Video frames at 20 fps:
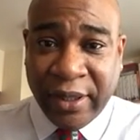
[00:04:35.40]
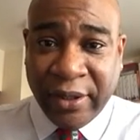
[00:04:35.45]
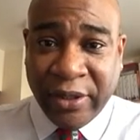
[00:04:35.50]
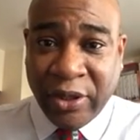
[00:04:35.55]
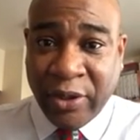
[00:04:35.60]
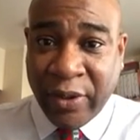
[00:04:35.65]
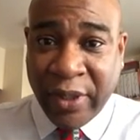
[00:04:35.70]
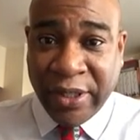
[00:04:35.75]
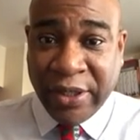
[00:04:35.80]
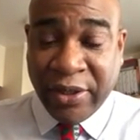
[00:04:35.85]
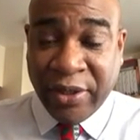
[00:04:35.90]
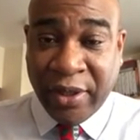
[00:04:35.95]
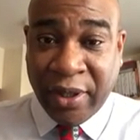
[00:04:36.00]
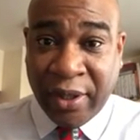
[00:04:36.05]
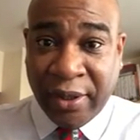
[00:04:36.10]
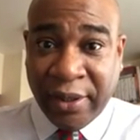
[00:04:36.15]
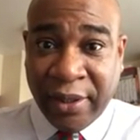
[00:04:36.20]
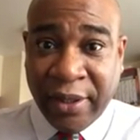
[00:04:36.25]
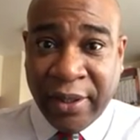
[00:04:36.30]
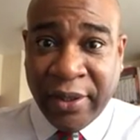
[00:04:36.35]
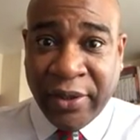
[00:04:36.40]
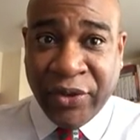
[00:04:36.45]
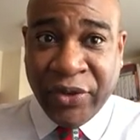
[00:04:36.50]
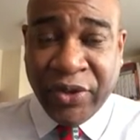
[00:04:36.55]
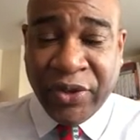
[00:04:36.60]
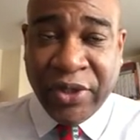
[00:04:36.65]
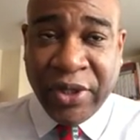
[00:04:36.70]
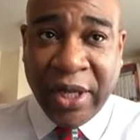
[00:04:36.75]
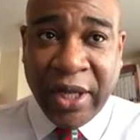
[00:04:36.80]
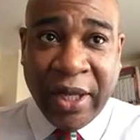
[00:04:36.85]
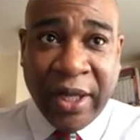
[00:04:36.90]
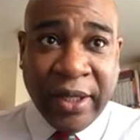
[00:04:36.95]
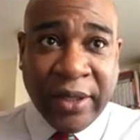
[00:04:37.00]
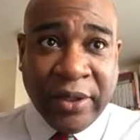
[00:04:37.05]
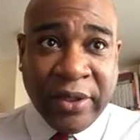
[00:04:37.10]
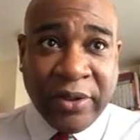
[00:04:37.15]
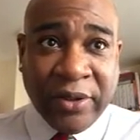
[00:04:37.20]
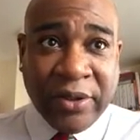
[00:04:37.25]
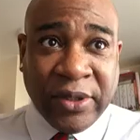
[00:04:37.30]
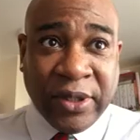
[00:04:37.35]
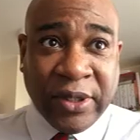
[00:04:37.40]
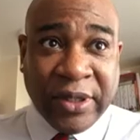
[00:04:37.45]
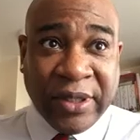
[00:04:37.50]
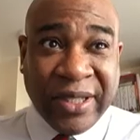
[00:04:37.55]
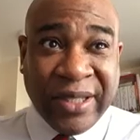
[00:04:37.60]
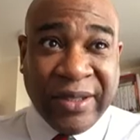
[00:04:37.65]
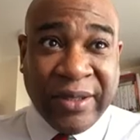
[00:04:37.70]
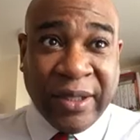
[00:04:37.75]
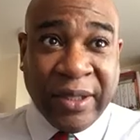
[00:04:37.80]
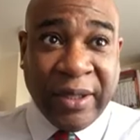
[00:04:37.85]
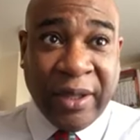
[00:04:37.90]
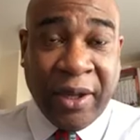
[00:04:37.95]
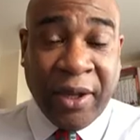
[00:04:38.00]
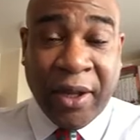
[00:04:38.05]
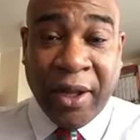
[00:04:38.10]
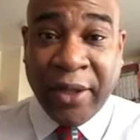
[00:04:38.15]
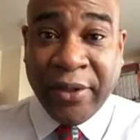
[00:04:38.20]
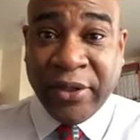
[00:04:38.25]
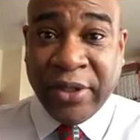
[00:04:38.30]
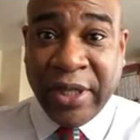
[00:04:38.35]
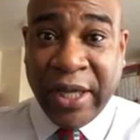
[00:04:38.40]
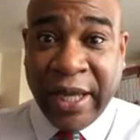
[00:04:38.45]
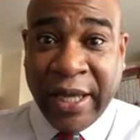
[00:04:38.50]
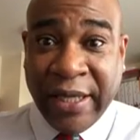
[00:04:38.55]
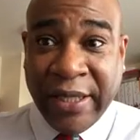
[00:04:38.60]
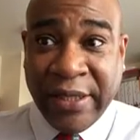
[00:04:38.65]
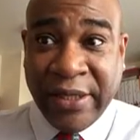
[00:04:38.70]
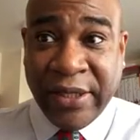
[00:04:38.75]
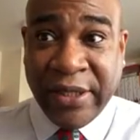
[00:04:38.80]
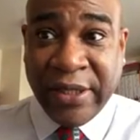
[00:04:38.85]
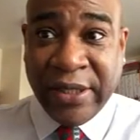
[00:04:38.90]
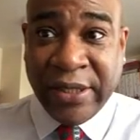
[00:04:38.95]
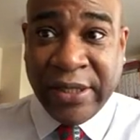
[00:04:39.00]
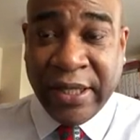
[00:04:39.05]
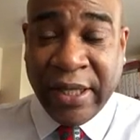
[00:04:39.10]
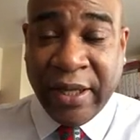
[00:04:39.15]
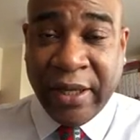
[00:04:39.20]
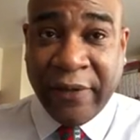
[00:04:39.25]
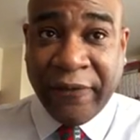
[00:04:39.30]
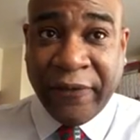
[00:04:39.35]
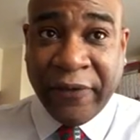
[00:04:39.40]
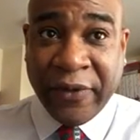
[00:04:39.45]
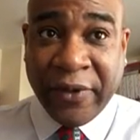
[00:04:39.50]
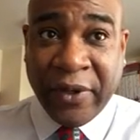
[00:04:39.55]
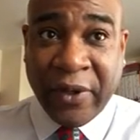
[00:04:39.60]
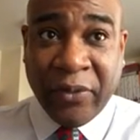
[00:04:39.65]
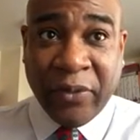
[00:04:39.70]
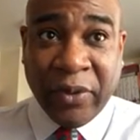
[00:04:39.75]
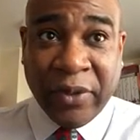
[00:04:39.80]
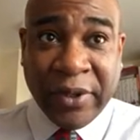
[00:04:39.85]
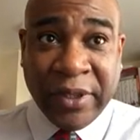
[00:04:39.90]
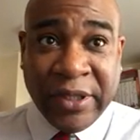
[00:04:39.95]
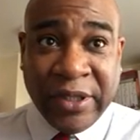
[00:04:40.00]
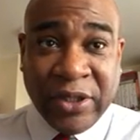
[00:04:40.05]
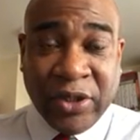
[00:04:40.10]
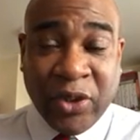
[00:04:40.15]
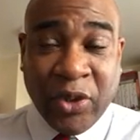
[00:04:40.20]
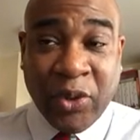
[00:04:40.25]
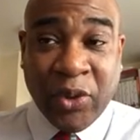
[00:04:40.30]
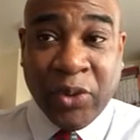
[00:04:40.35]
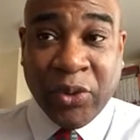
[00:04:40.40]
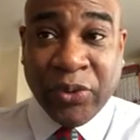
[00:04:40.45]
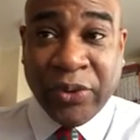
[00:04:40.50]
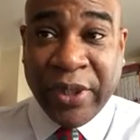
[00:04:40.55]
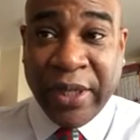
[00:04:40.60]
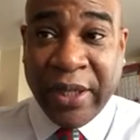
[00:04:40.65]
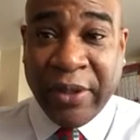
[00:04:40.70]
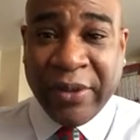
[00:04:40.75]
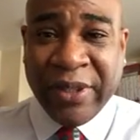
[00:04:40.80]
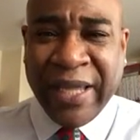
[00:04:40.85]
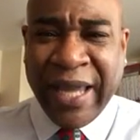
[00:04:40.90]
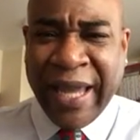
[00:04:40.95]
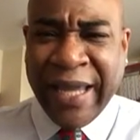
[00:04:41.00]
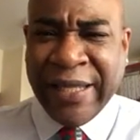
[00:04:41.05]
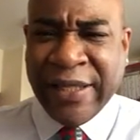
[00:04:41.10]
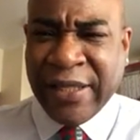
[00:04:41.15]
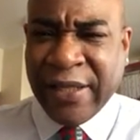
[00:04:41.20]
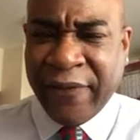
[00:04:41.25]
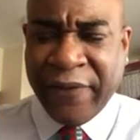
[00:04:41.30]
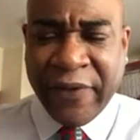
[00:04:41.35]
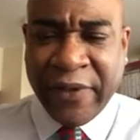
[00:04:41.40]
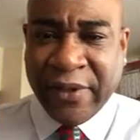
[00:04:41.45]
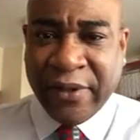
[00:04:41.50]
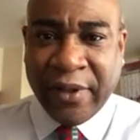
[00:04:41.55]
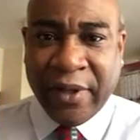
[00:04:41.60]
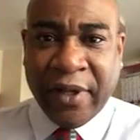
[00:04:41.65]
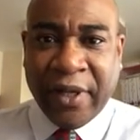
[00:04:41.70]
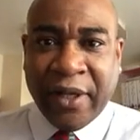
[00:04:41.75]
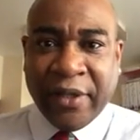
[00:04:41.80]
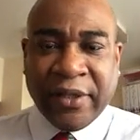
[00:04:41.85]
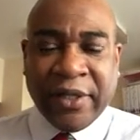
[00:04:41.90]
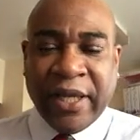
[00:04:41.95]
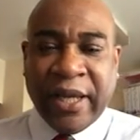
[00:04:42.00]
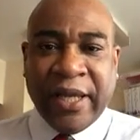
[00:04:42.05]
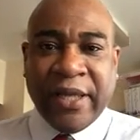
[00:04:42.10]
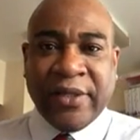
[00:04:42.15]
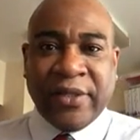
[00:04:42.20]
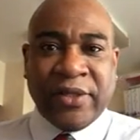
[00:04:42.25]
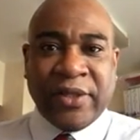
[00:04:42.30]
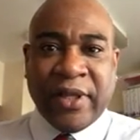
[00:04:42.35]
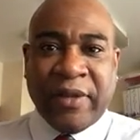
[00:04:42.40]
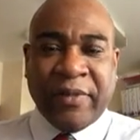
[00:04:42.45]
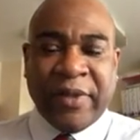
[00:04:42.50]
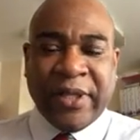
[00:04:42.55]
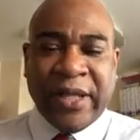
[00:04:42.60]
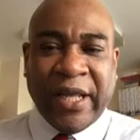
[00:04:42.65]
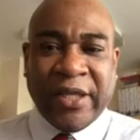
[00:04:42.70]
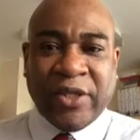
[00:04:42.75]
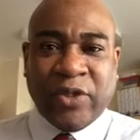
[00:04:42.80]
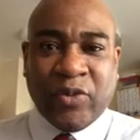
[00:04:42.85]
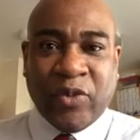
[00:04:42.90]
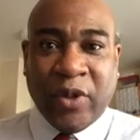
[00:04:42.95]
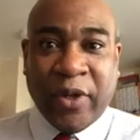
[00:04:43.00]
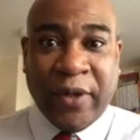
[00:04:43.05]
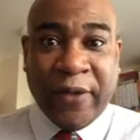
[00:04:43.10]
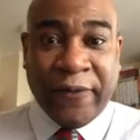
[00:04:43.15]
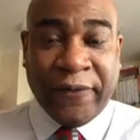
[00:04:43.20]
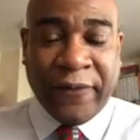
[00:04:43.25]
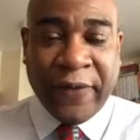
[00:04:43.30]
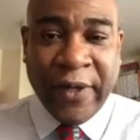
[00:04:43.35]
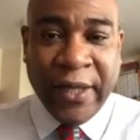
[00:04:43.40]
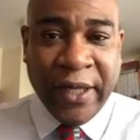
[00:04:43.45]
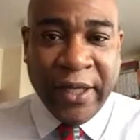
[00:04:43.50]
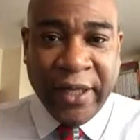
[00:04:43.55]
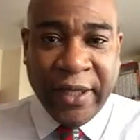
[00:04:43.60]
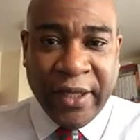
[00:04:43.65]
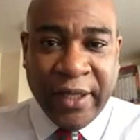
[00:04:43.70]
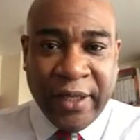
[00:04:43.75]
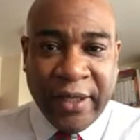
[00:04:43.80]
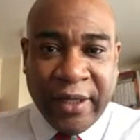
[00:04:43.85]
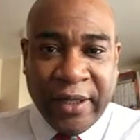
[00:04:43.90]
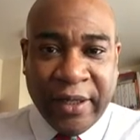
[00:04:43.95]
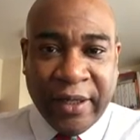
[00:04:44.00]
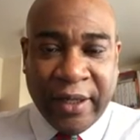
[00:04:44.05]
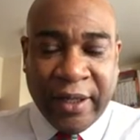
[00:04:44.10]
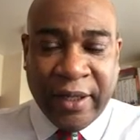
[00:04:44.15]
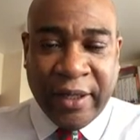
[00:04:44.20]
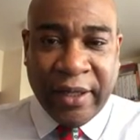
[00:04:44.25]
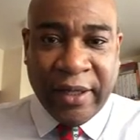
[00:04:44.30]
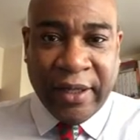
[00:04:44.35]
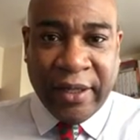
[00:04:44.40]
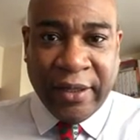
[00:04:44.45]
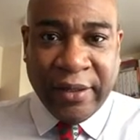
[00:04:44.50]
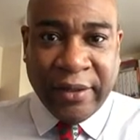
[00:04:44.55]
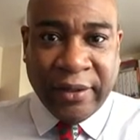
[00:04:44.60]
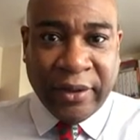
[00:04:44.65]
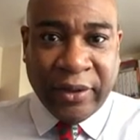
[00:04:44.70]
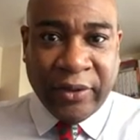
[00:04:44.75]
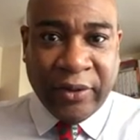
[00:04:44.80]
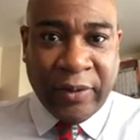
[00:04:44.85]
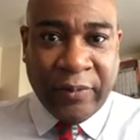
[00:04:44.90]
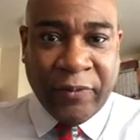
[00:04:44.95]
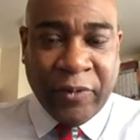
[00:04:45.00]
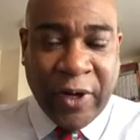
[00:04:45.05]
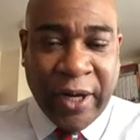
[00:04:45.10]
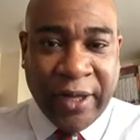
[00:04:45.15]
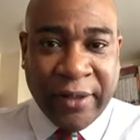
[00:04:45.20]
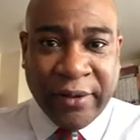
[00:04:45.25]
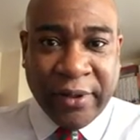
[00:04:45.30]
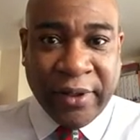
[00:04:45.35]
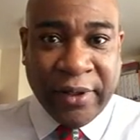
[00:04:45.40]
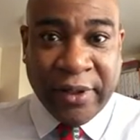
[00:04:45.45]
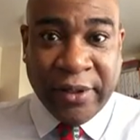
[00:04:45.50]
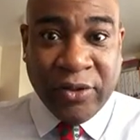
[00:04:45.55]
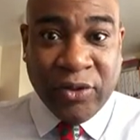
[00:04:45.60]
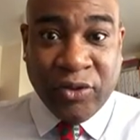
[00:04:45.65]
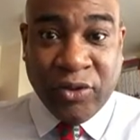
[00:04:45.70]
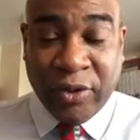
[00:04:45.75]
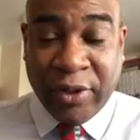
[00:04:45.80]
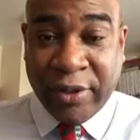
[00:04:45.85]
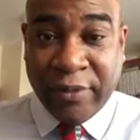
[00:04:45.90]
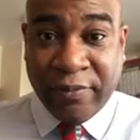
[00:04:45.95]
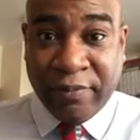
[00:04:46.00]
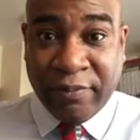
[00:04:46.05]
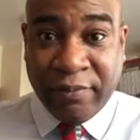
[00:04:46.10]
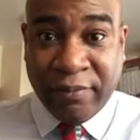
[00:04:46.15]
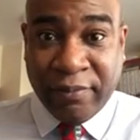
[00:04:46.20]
US dollars. The hard case, I forgot what it's called now. Gate, I think, the hard case. I mean, that's worth around £100